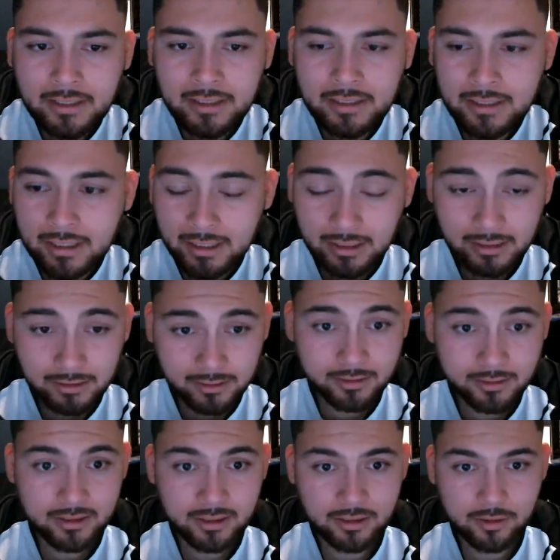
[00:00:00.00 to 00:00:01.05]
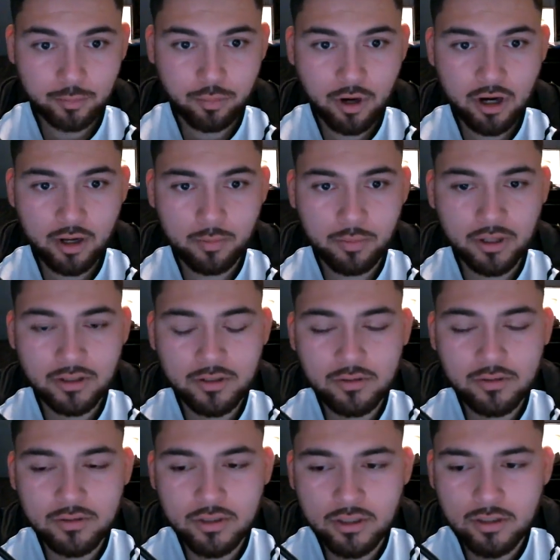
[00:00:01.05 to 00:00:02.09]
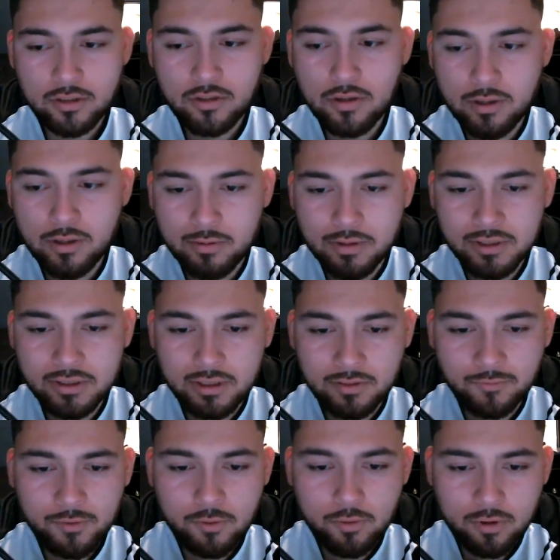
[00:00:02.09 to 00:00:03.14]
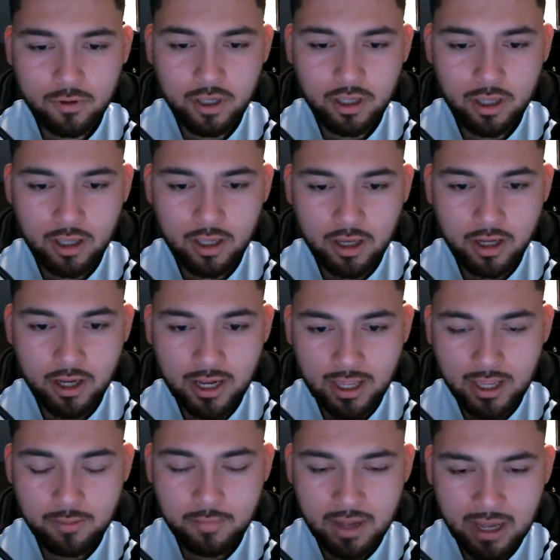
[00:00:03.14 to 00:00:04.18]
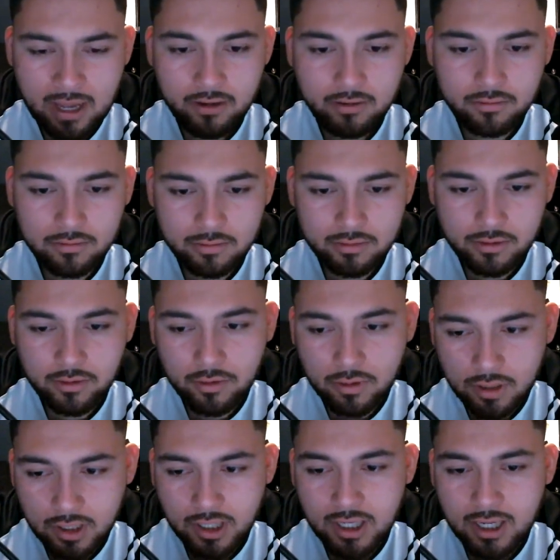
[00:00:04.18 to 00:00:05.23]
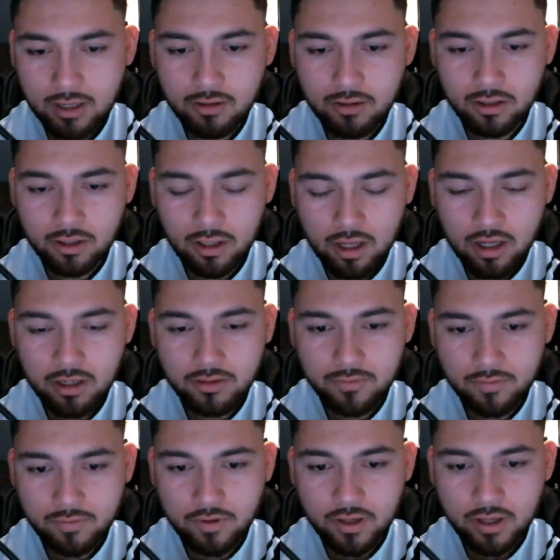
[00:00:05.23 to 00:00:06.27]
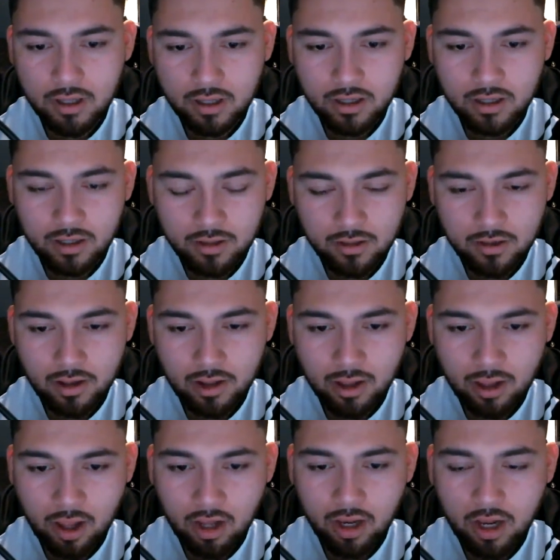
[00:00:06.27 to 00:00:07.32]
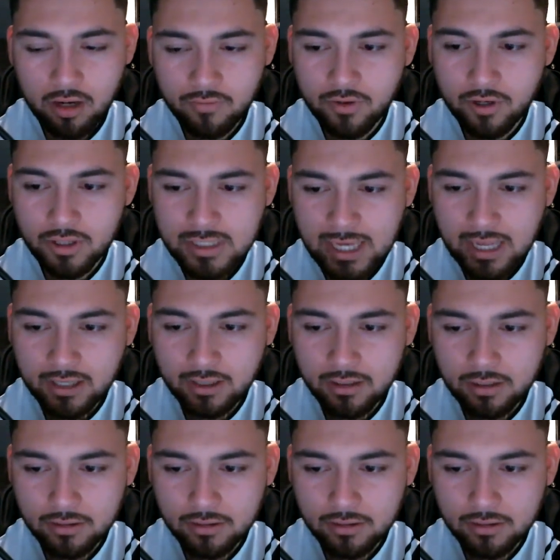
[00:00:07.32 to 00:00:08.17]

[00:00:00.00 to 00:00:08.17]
He did, and it's something that you brought up on Tuesday too. It was if you can cut him out, you cut out a lot of their attack.